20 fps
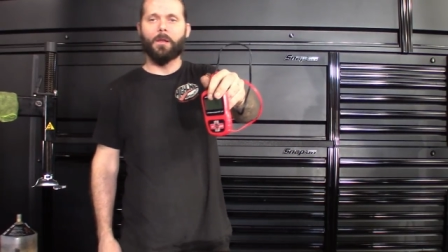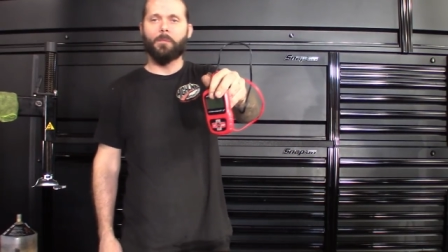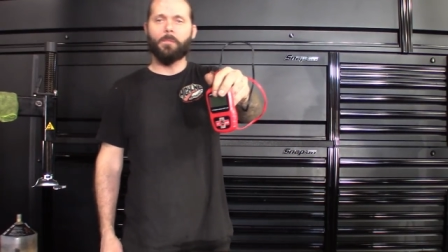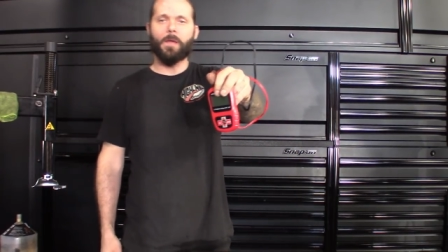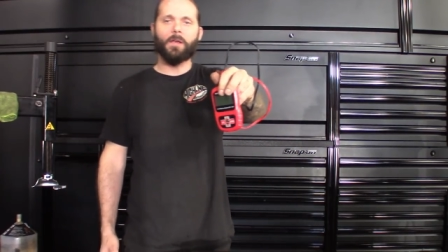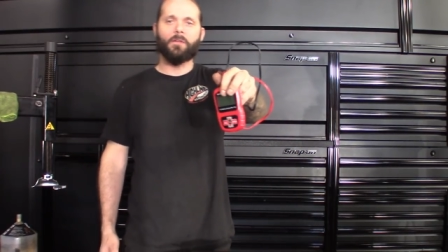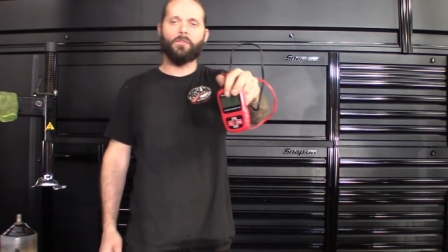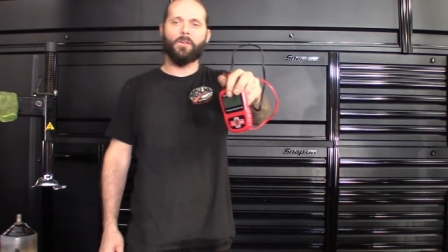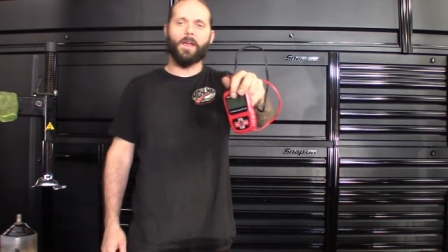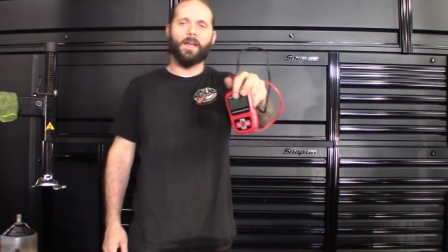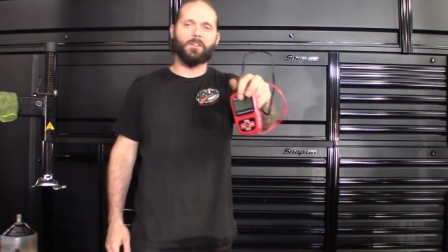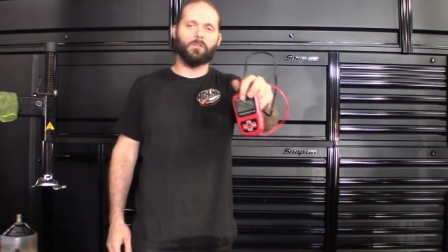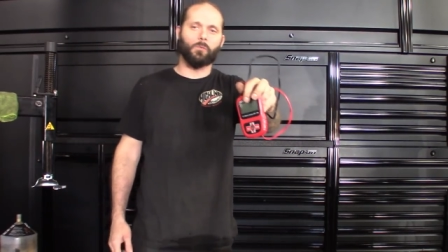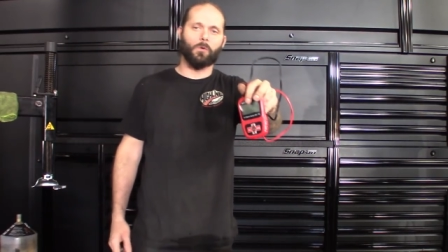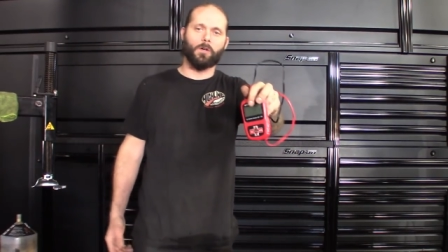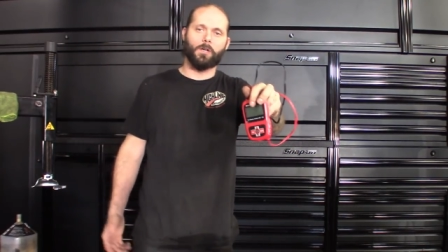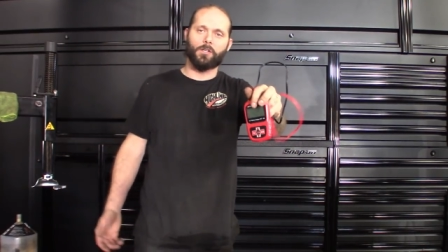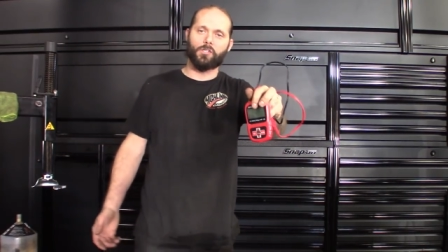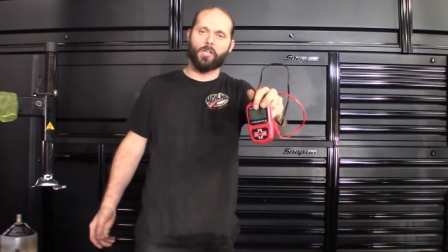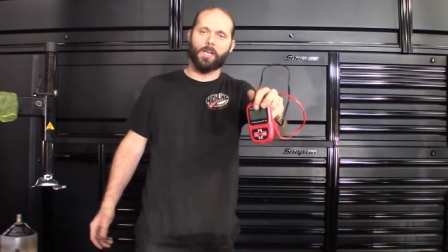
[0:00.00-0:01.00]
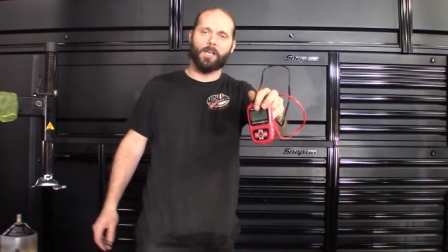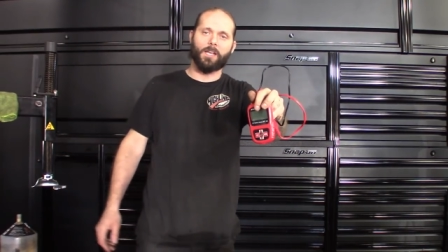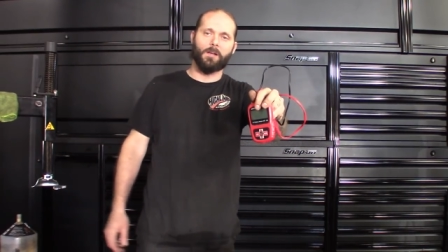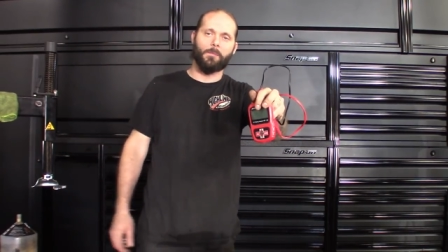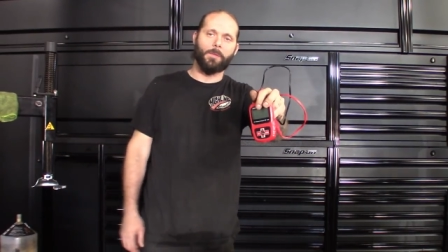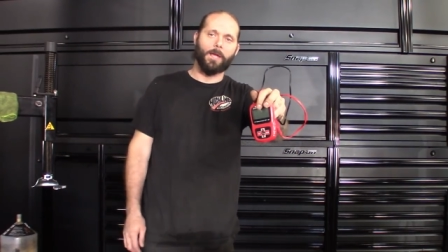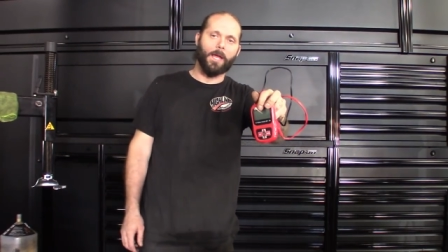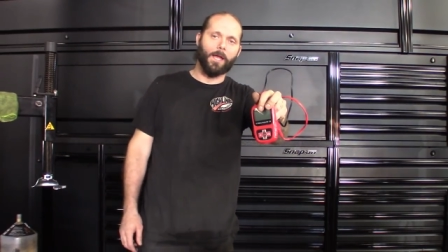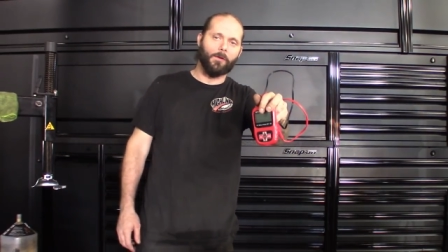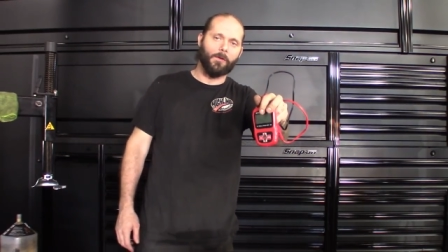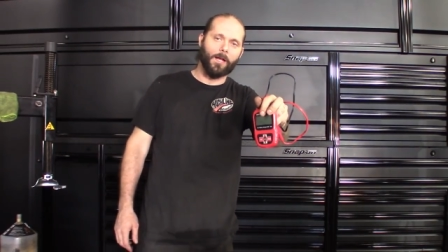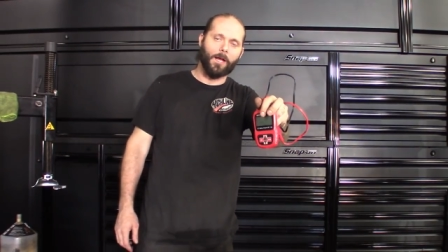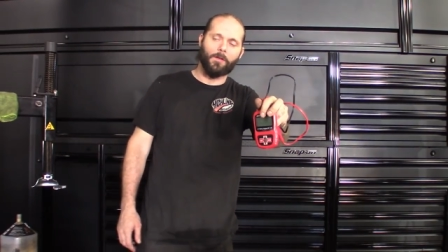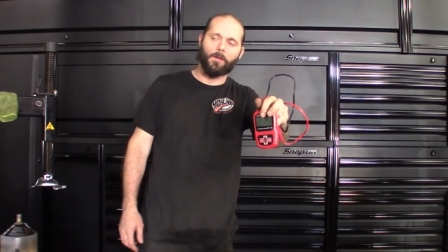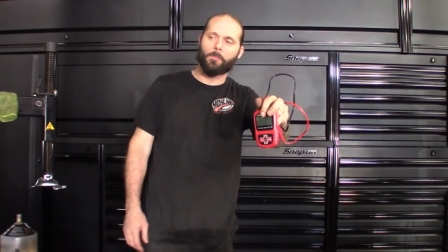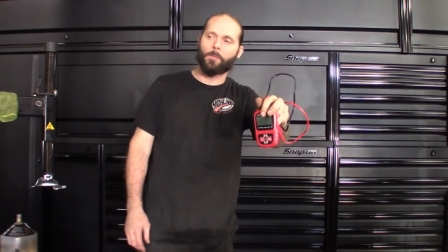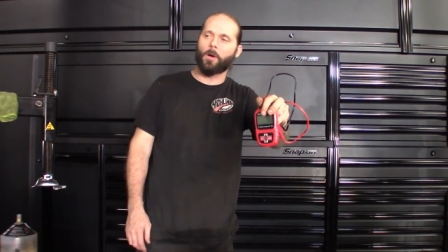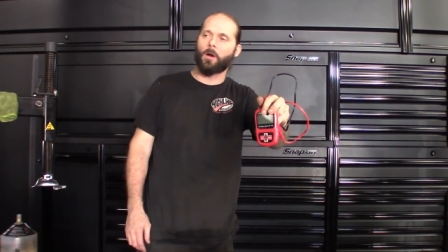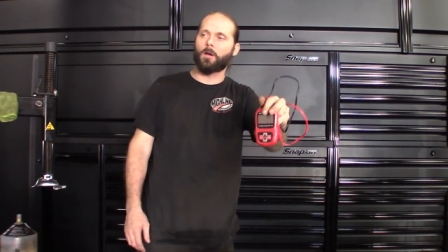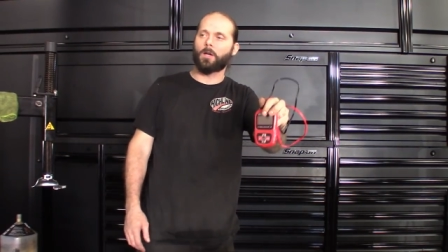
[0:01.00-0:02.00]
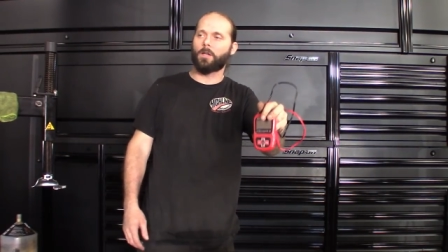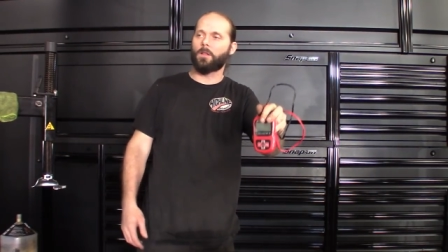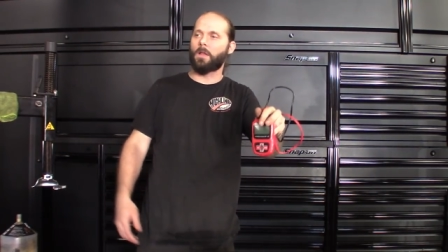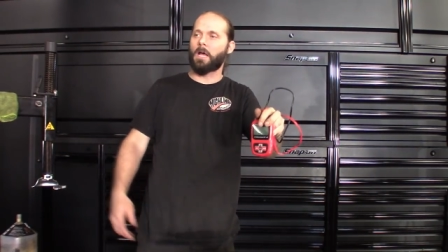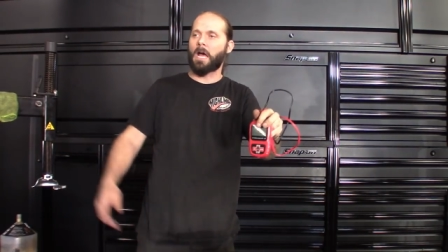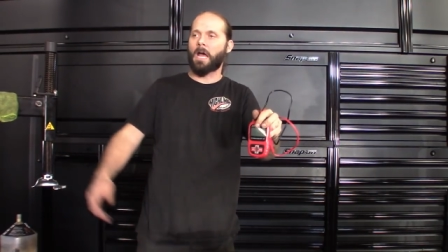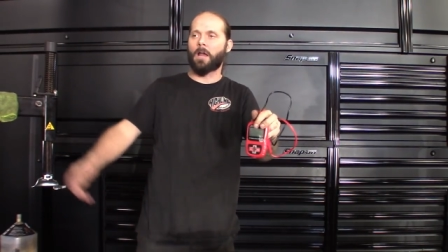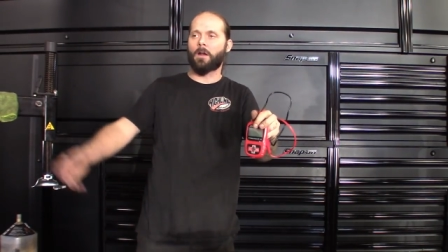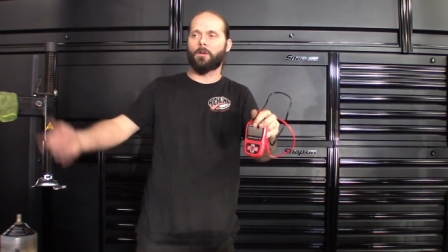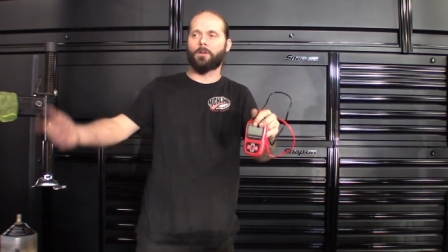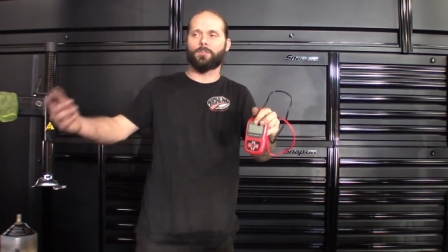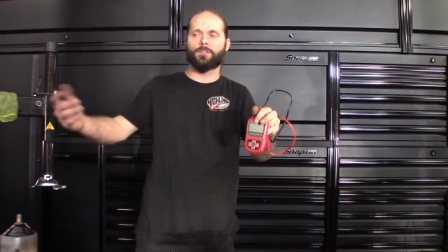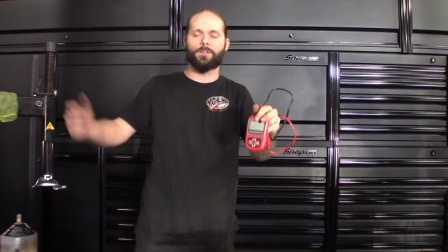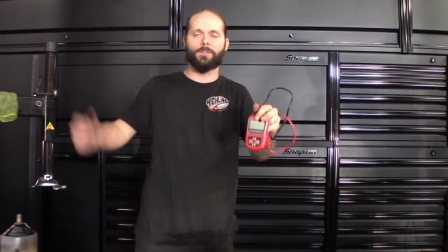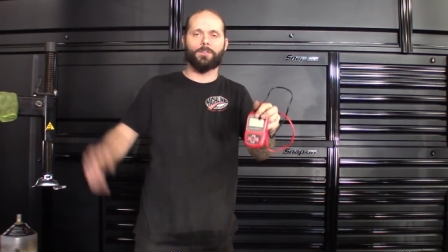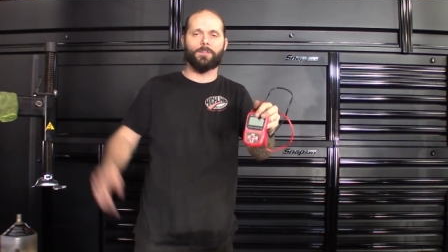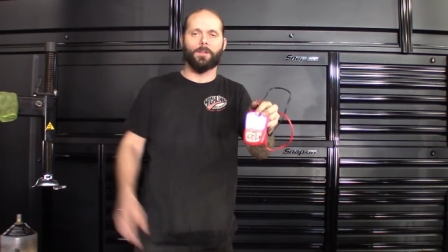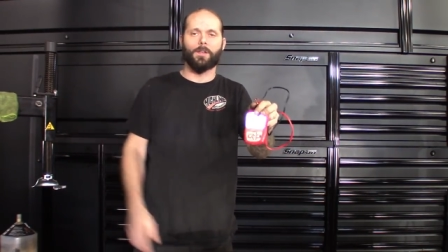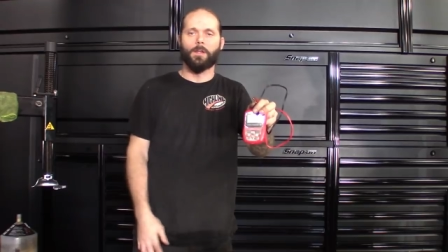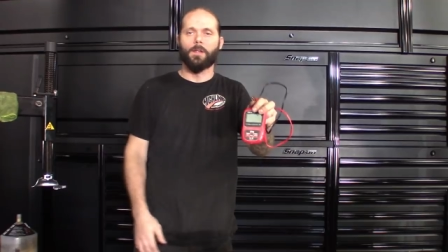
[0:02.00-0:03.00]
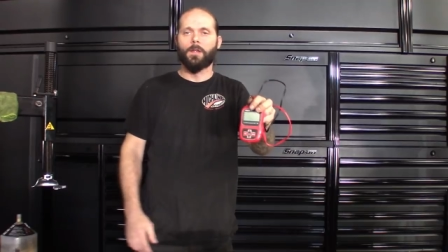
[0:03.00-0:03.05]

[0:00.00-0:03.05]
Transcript: Make fast work of checking a battery out in the parking lot or just